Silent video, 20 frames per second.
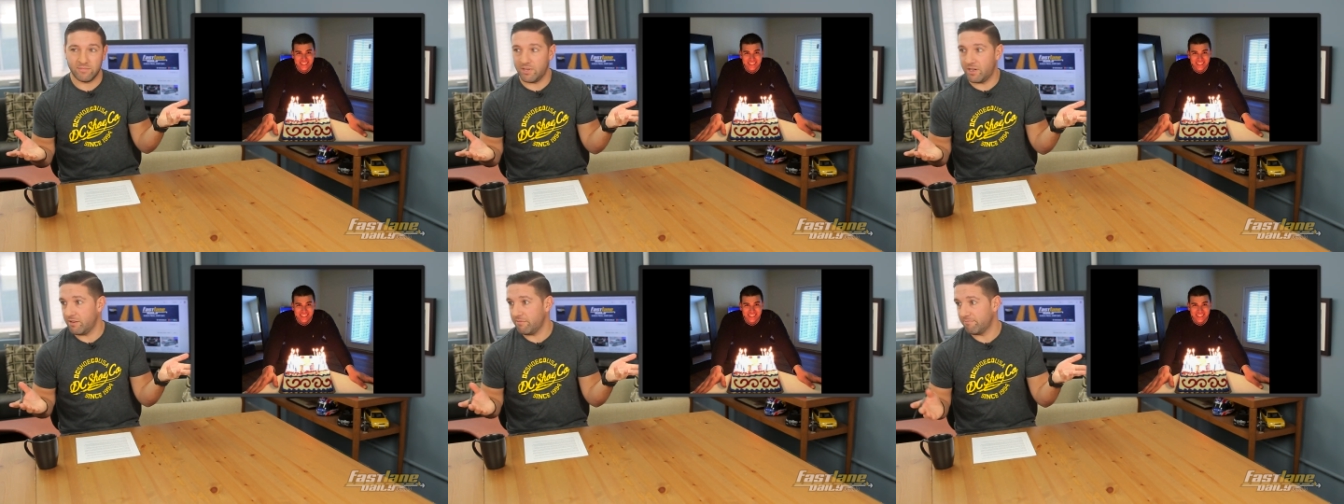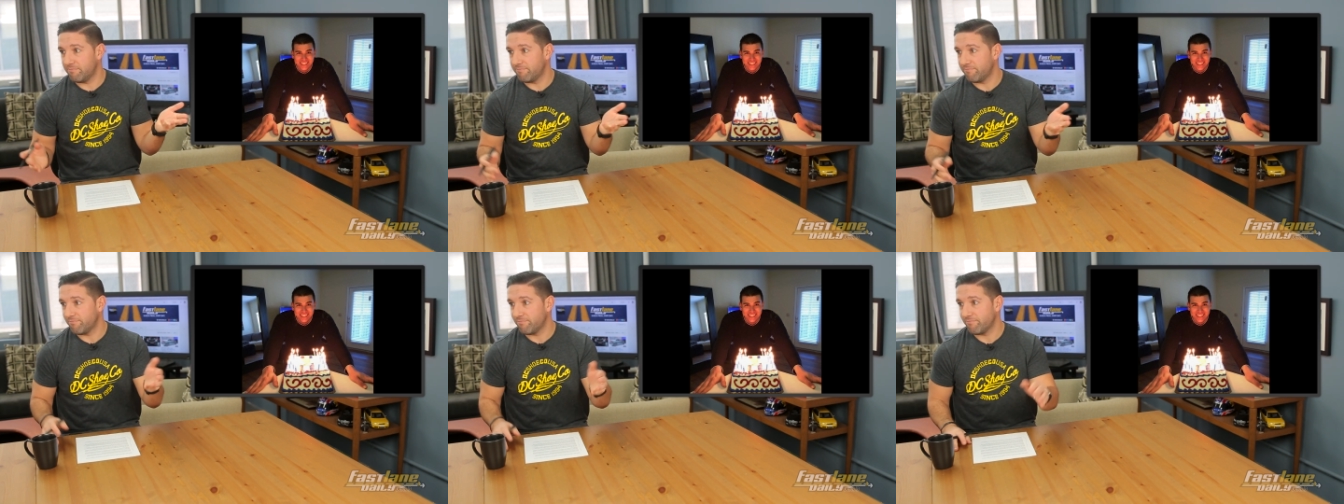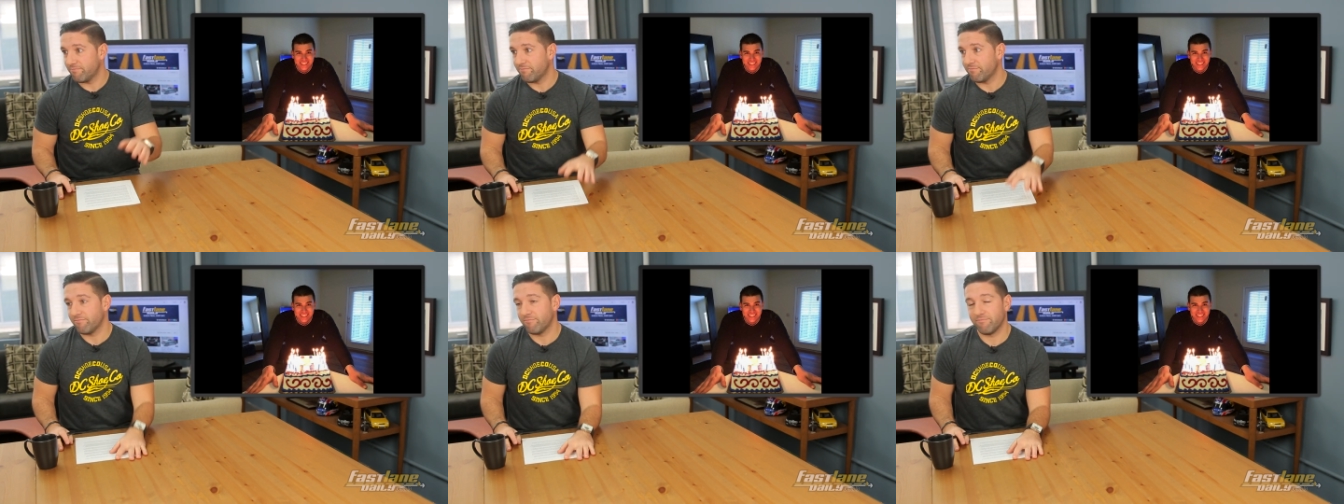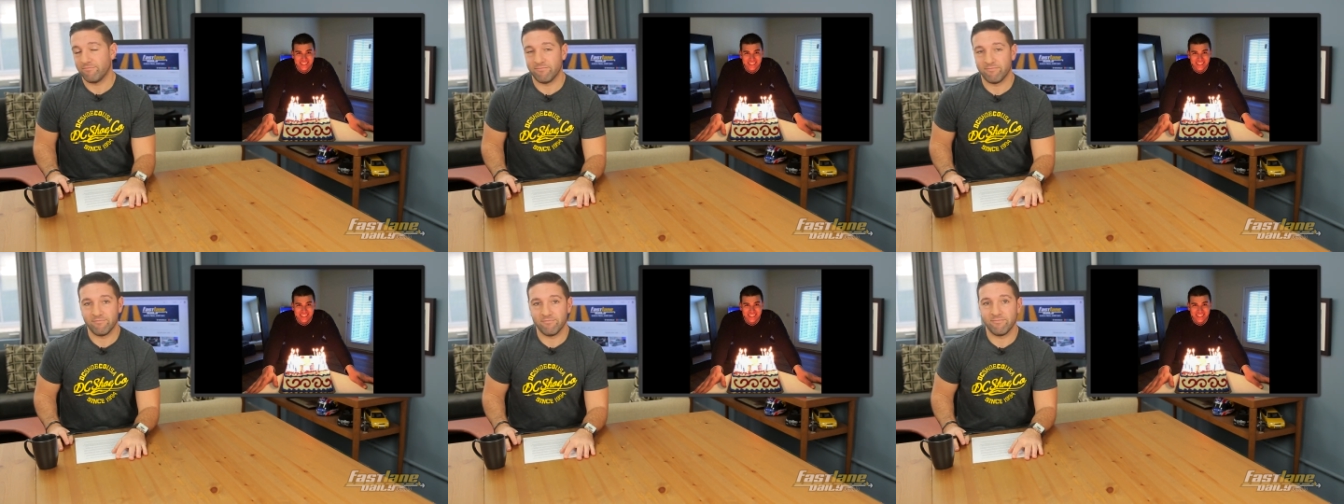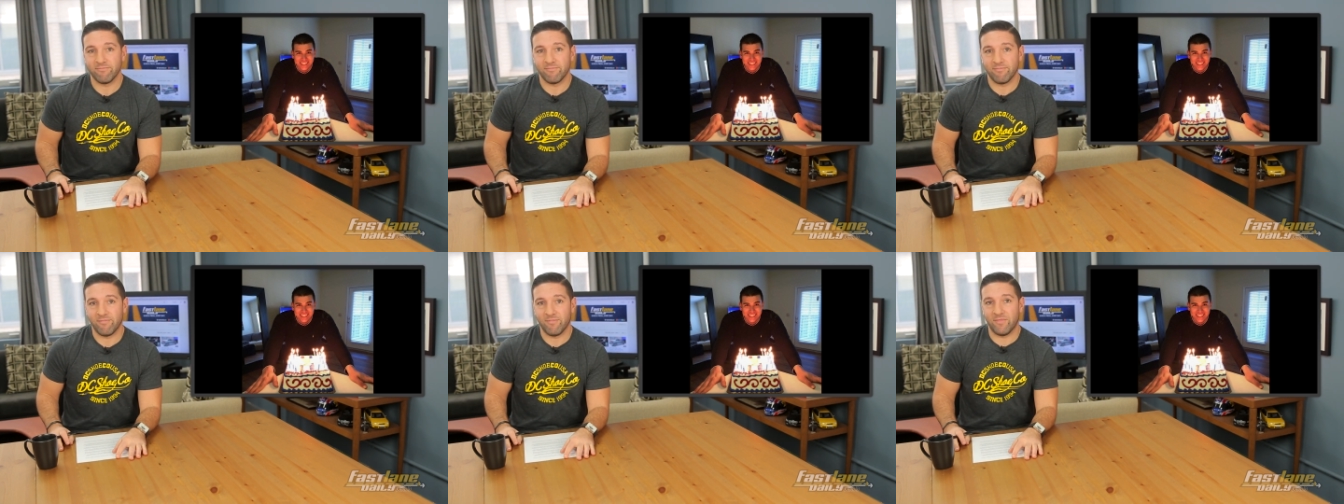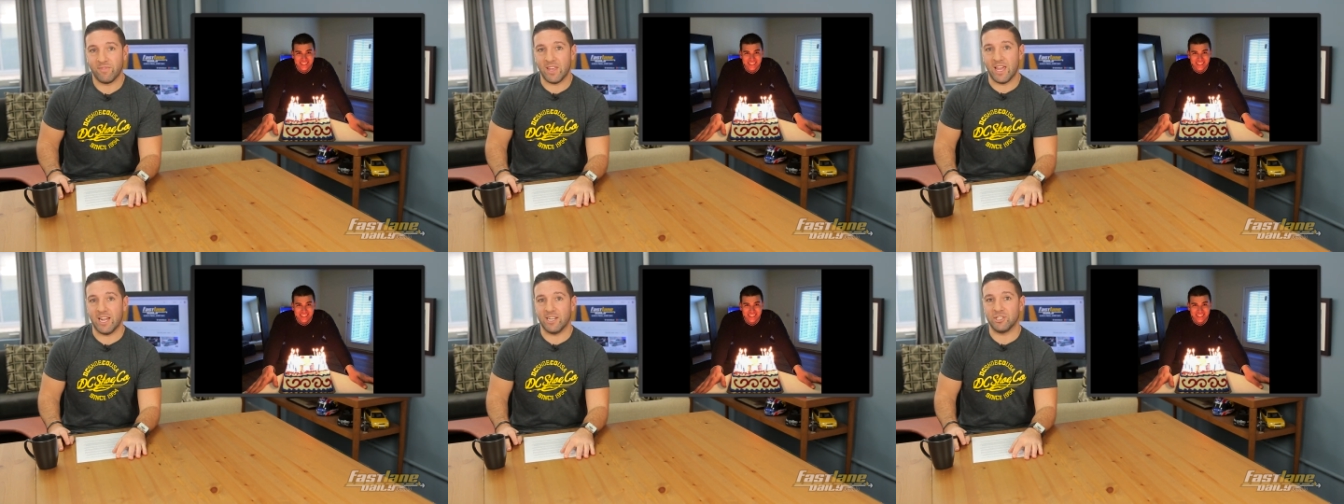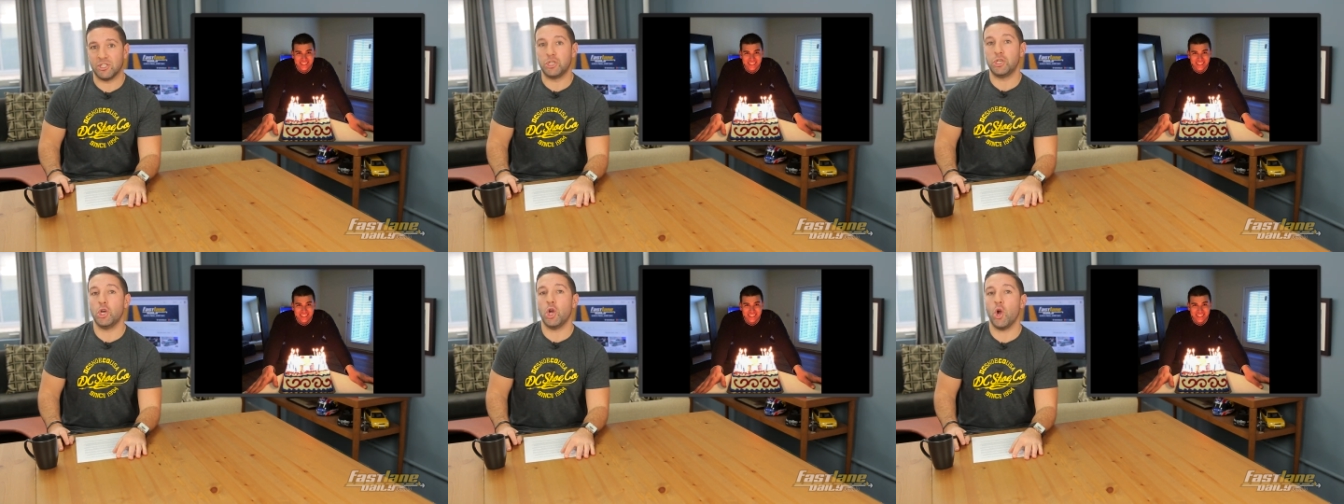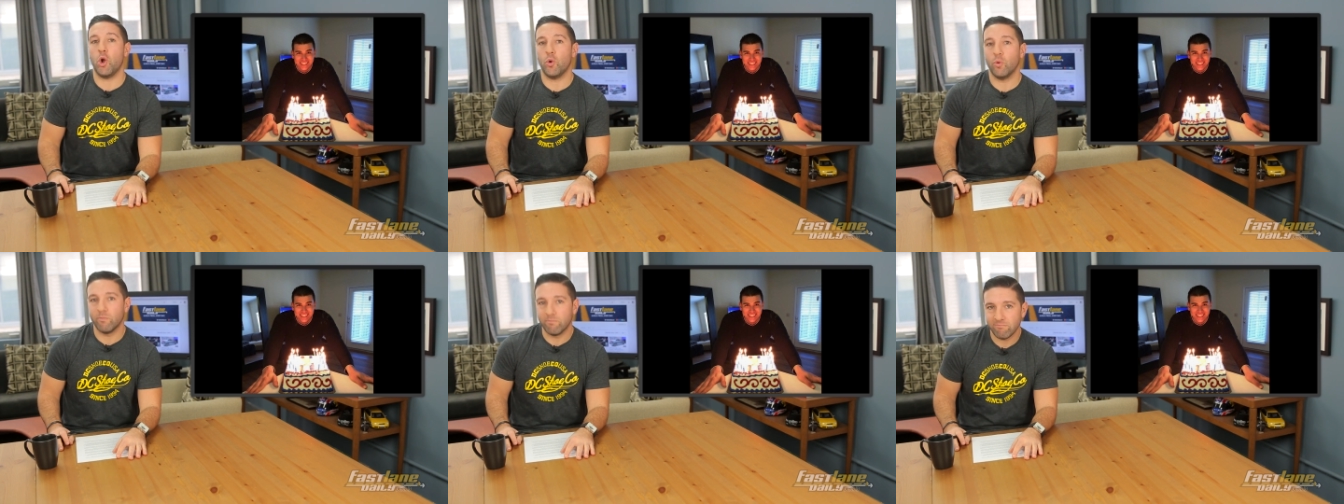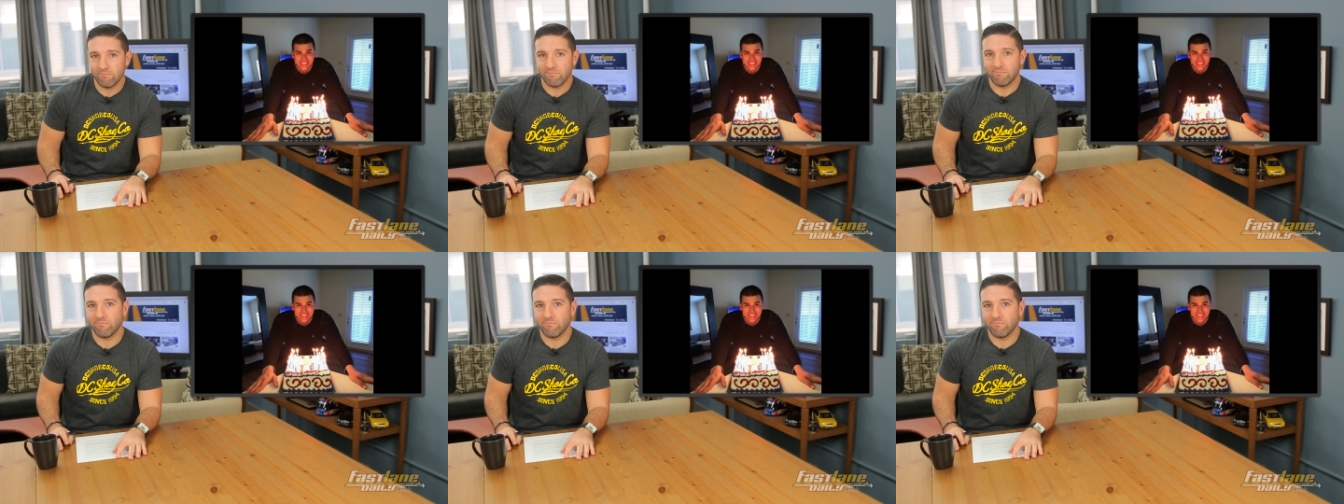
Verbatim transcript: Yeah. Thanks, Joe.